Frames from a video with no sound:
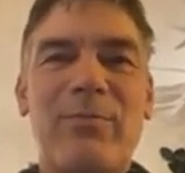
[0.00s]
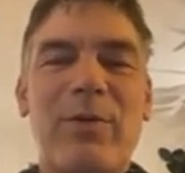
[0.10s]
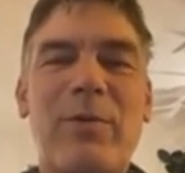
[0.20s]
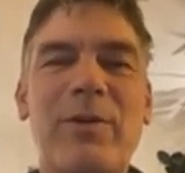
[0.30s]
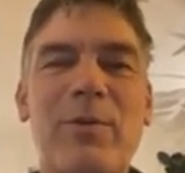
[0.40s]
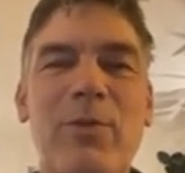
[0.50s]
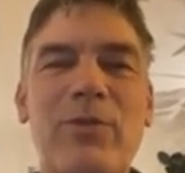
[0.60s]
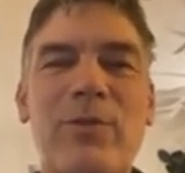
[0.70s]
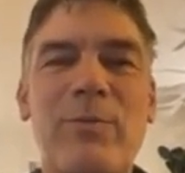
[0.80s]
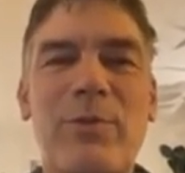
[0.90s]
probably the
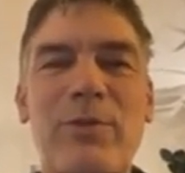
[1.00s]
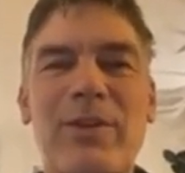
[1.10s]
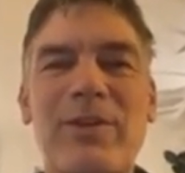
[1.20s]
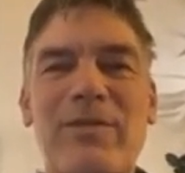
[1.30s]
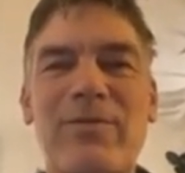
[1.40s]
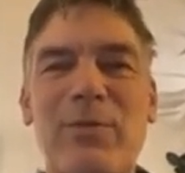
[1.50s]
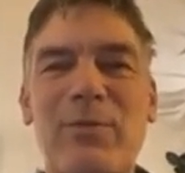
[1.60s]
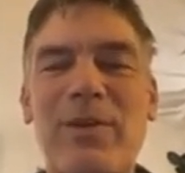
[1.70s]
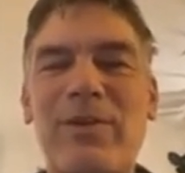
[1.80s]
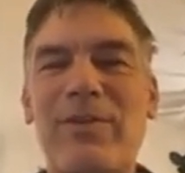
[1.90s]
most important for
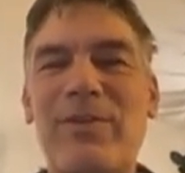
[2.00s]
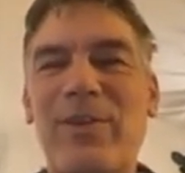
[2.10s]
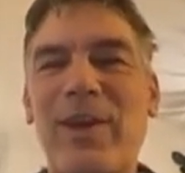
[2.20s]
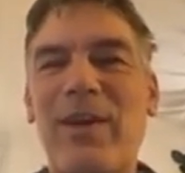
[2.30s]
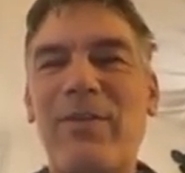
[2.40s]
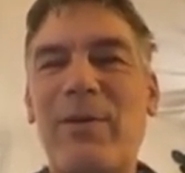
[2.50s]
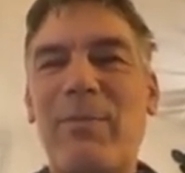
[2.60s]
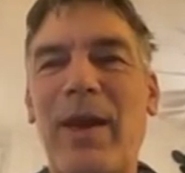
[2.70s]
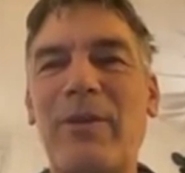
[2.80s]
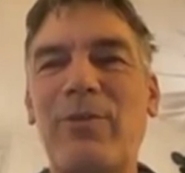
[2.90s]
me is the
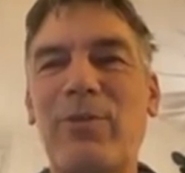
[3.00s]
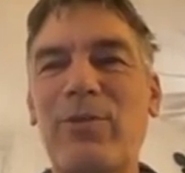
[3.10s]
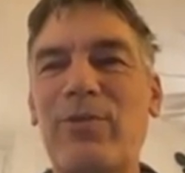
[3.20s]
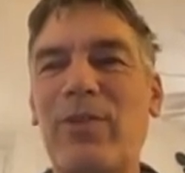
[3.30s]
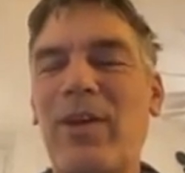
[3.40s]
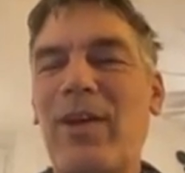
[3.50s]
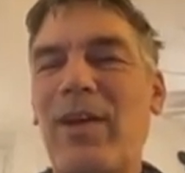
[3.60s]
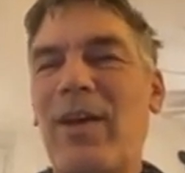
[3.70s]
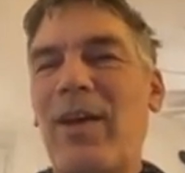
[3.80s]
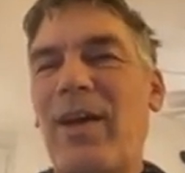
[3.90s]
caring mentors
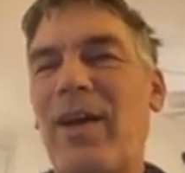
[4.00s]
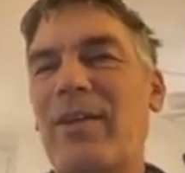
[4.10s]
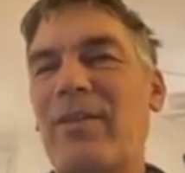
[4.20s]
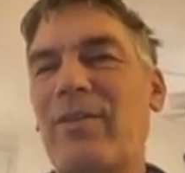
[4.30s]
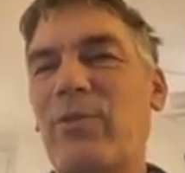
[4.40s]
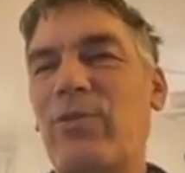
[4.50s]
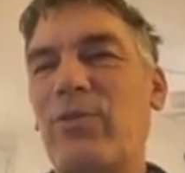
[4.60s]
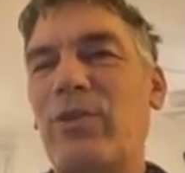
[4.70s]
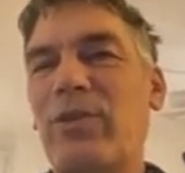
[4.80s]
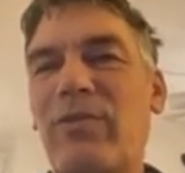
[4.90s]
and
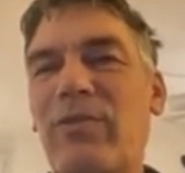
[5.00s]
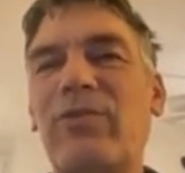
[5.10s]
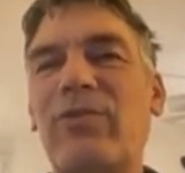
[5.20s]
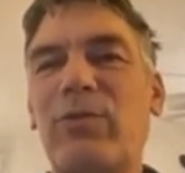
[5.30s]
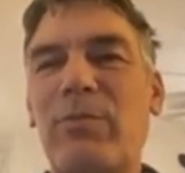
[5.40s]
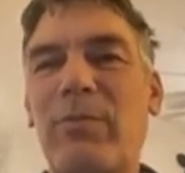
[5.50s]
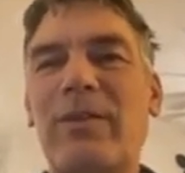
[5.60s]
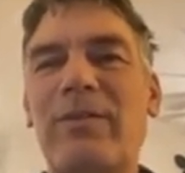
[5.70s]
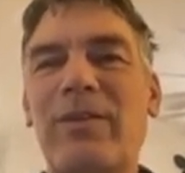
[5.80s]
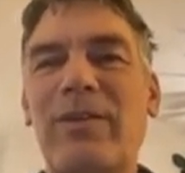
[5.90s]
also the interaction with
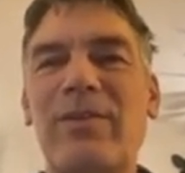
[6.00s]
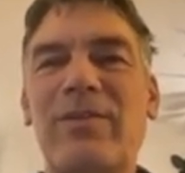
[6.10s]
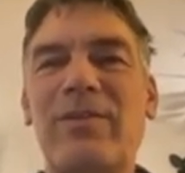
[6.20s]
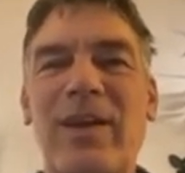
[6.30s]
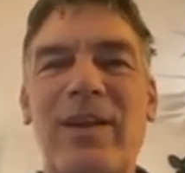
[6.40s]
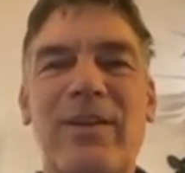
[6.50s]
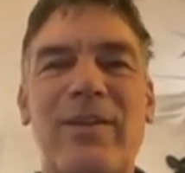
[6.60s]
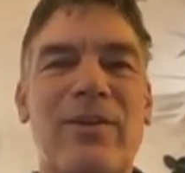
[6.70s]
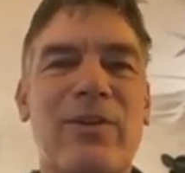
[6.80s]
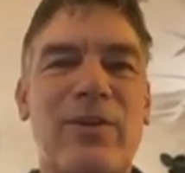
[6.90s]
mentees
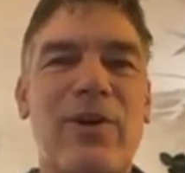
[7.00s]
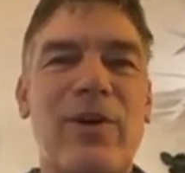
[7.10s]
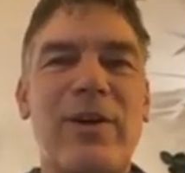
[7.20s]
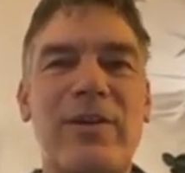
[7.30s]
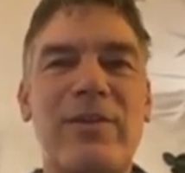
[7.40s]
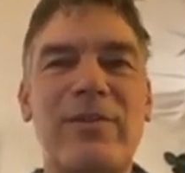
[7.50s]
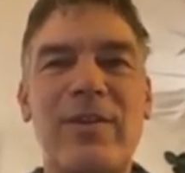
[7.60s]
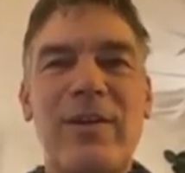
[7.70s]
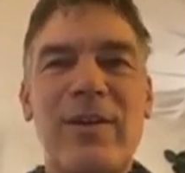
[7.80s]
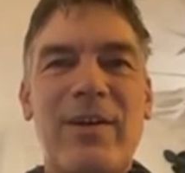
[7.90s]
and other
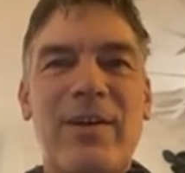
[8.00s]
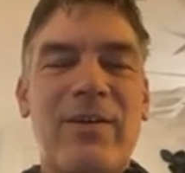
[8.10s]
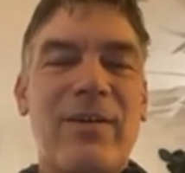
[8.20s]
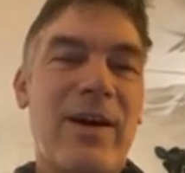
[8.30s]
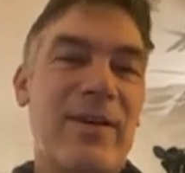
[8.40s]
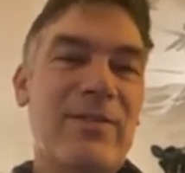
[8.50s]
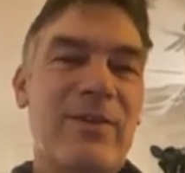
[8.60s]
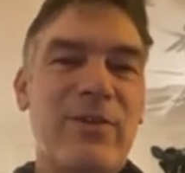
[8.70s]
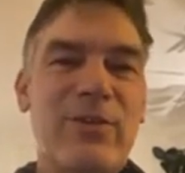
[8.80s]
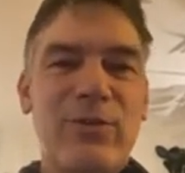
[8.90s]
colleagues uh, as
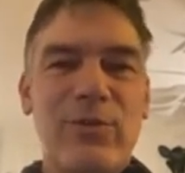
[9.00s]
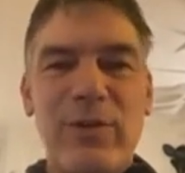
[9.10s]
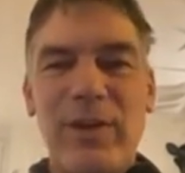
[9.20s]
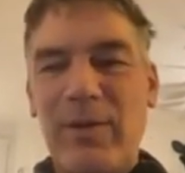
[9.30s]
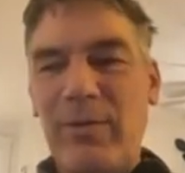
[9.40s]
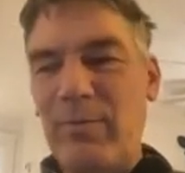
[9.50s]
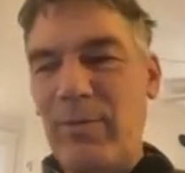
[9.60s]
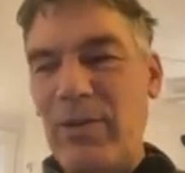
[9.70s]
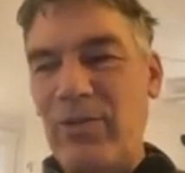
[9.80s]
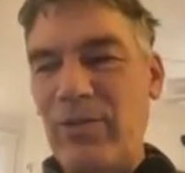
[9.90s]
others already
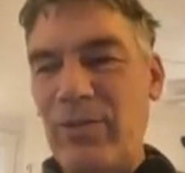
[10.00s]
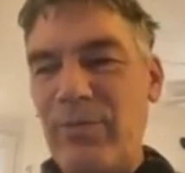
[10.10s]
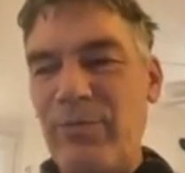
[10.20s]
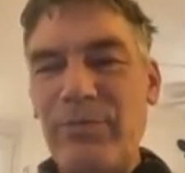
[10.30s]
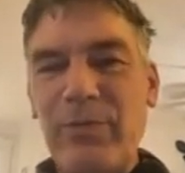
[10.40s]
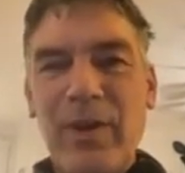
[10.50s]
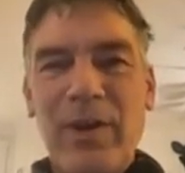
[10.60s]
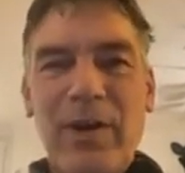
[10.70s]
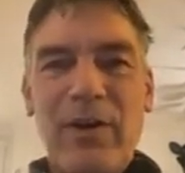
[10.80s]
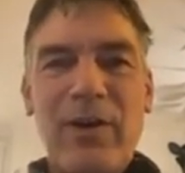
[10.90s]
mentioned
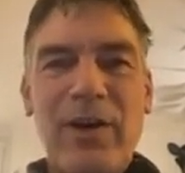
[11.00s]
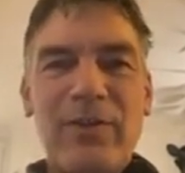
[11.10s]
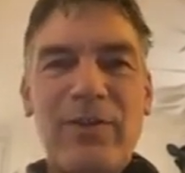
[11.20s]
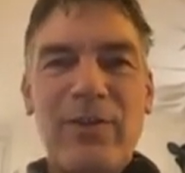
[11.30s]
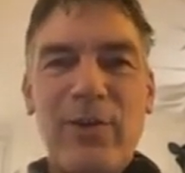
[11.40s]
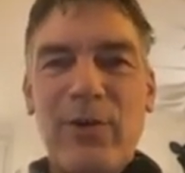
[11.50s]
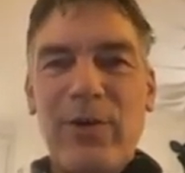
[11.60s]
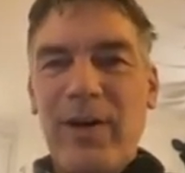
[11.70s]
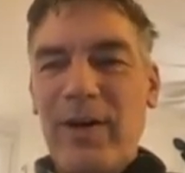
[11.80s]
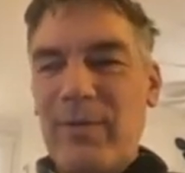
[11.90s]
okay
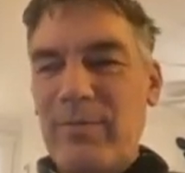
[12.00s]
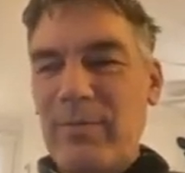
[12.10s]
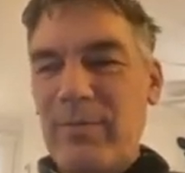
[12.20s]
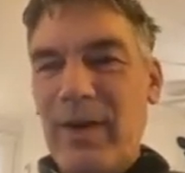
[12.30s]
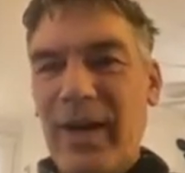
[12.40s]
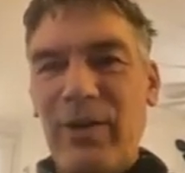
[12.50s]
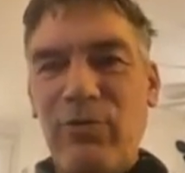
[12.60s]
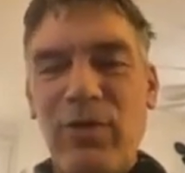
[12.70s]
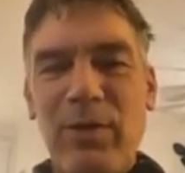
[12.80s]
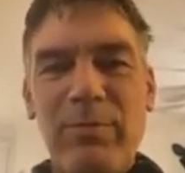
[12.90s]
so um, i grew